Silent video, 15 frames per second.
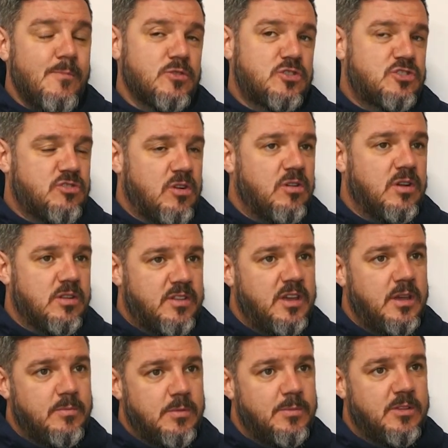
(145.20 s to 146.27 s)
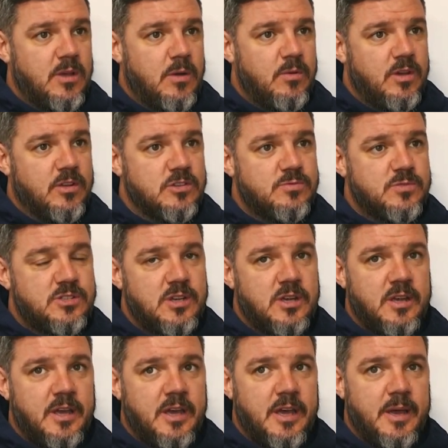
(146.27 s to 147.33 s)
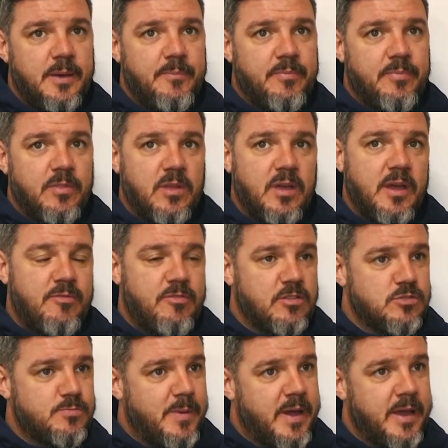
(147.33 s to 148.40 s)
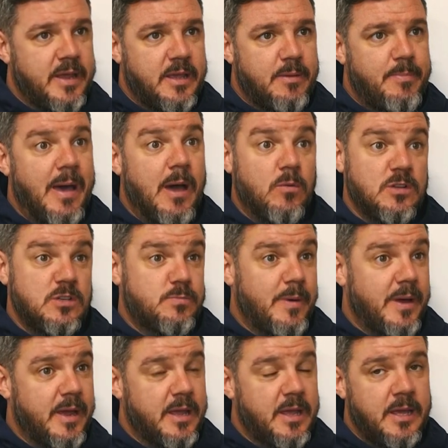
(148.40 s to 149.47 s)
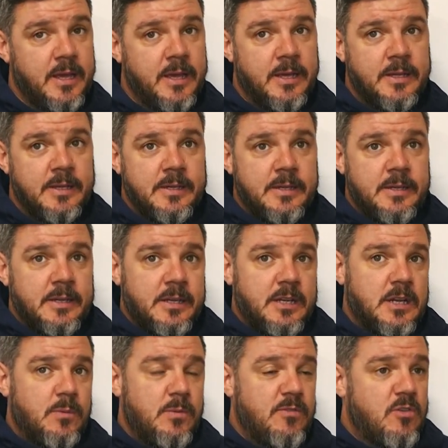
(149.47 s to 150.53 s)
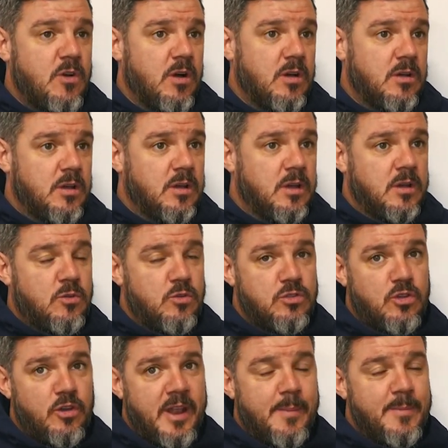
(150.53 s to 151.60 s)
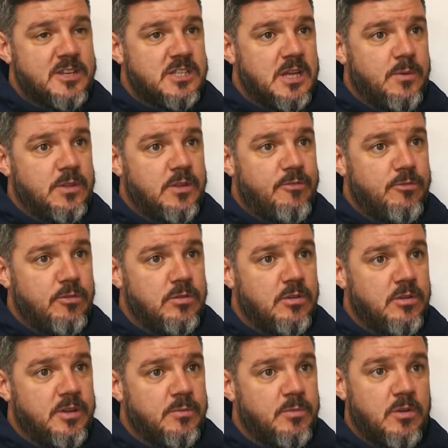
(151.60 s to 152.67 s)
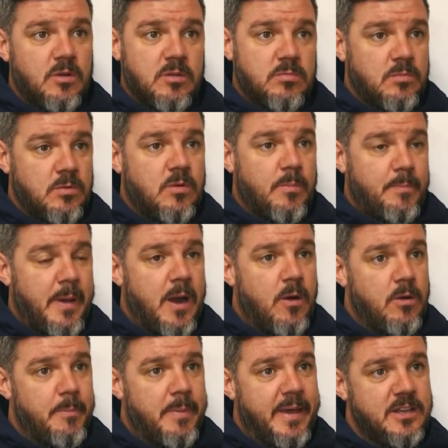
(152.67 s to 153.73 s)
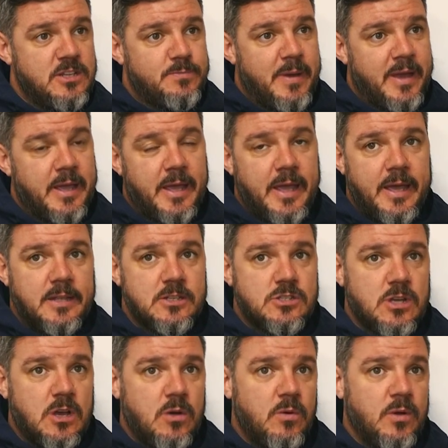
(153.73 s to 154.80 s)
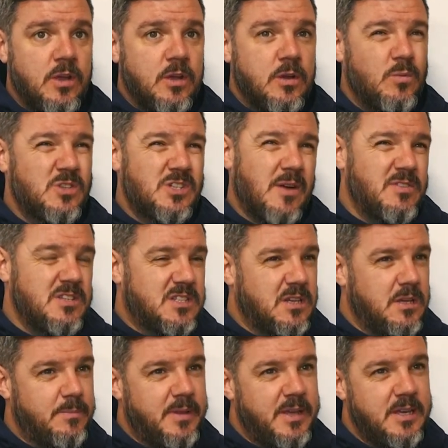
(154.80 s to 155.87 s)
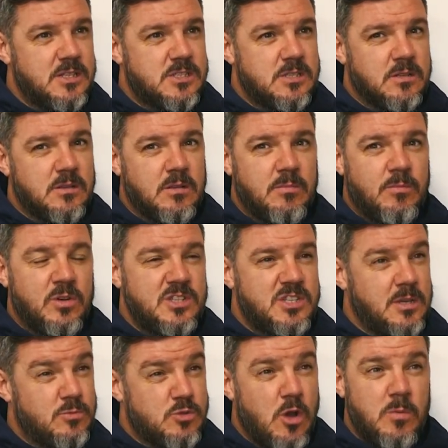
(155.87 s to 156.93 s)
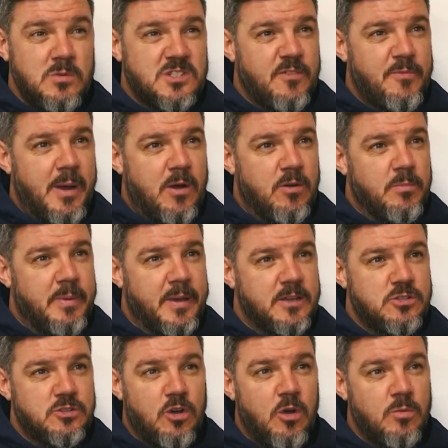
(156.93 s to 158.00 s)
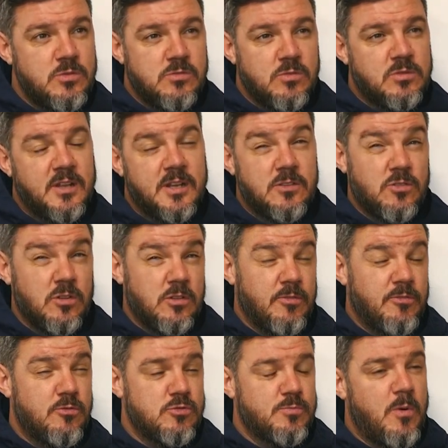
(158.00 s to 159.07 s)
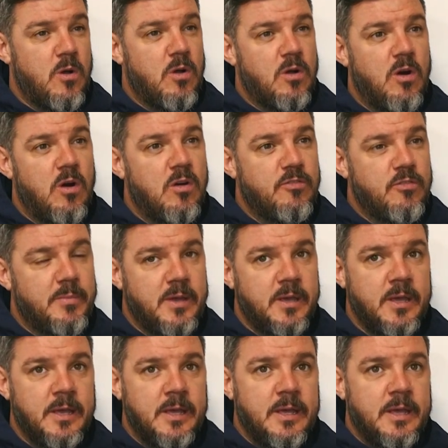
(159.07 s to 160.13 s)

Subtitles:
A much stronger team, to be totally honest with you. Like Efron's back, Powley's back. You know, we've got good dynamics now on the front line. We've got power and pace back again. So which every team needs, and my team's always have power and pace. So I always looked at a sort of first part of call for me.